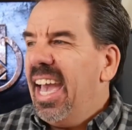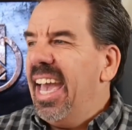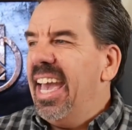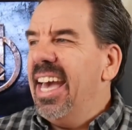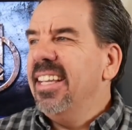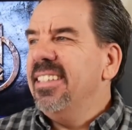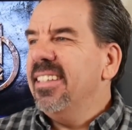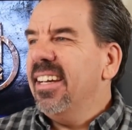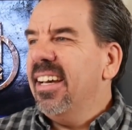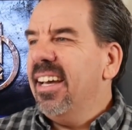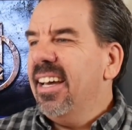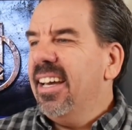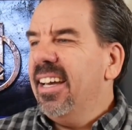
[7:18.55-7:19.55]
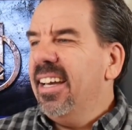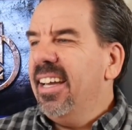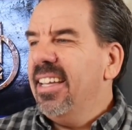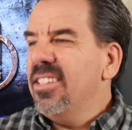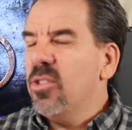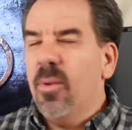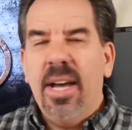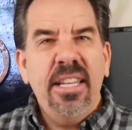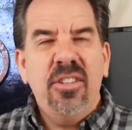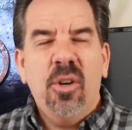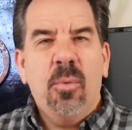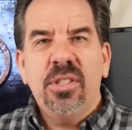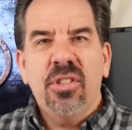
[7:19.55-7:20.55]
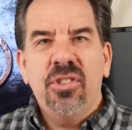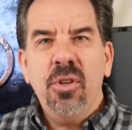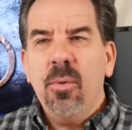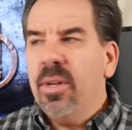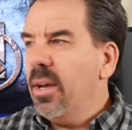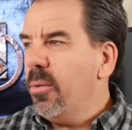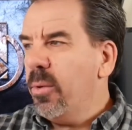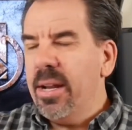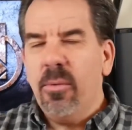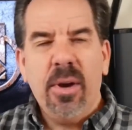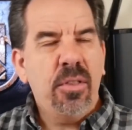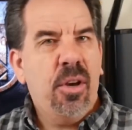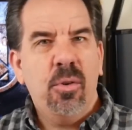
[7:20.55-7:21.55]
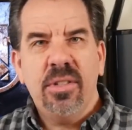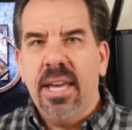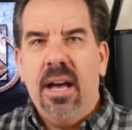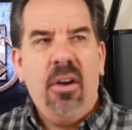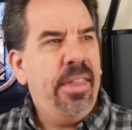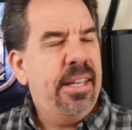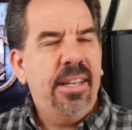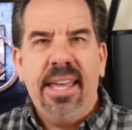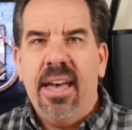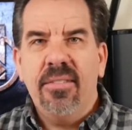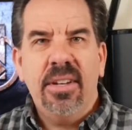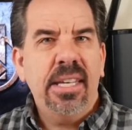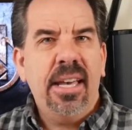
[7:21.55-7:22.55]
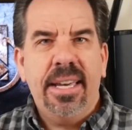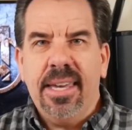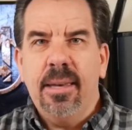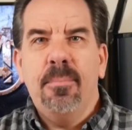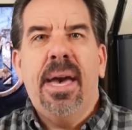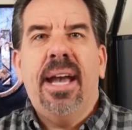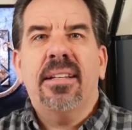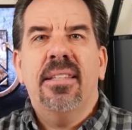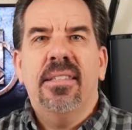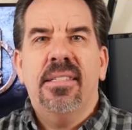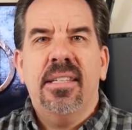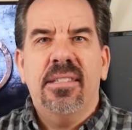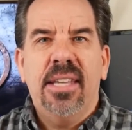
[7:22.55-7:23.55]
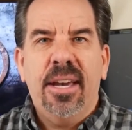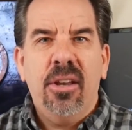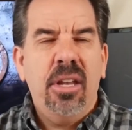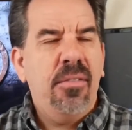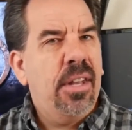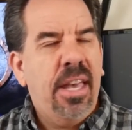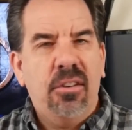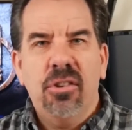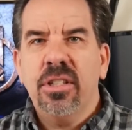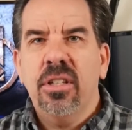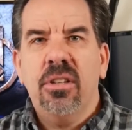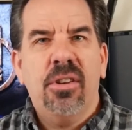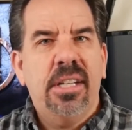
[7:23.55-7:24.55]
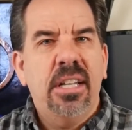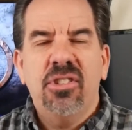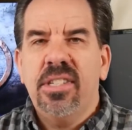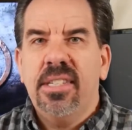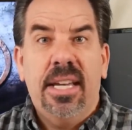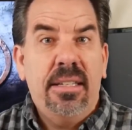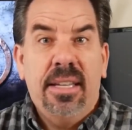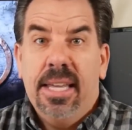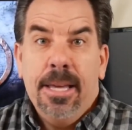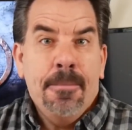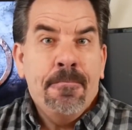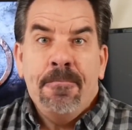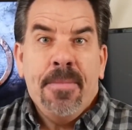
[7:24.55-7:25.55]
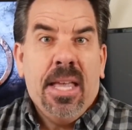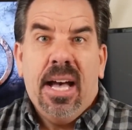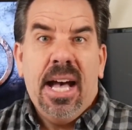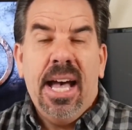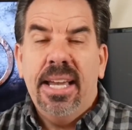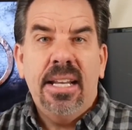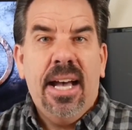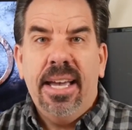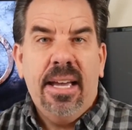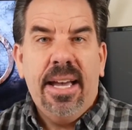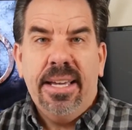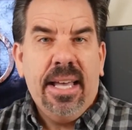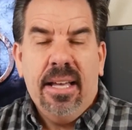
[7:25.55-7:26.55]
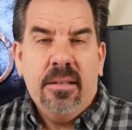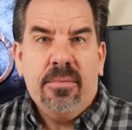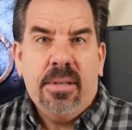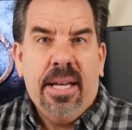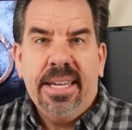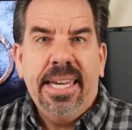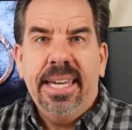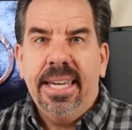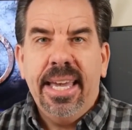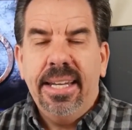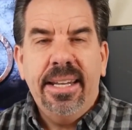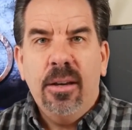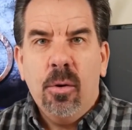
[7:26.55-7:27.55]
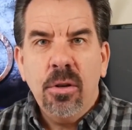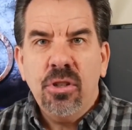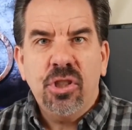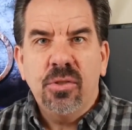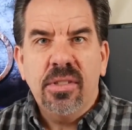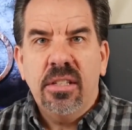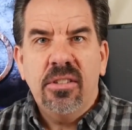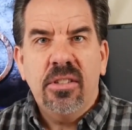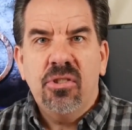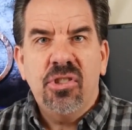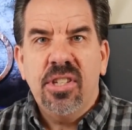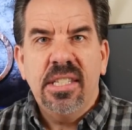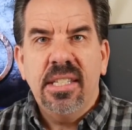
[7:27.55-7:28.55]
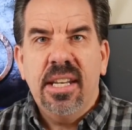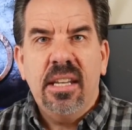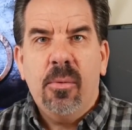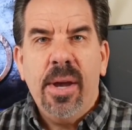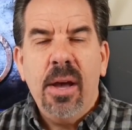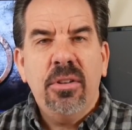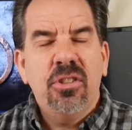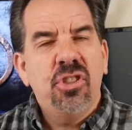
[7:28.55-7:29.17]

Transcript: And uh, so I didn't know what to do. And I ran around the hotel. They didn't have any. I came back to this executive and I looked at her and I just said, I, I, I, I can't get any orange juice. There just isn't any around.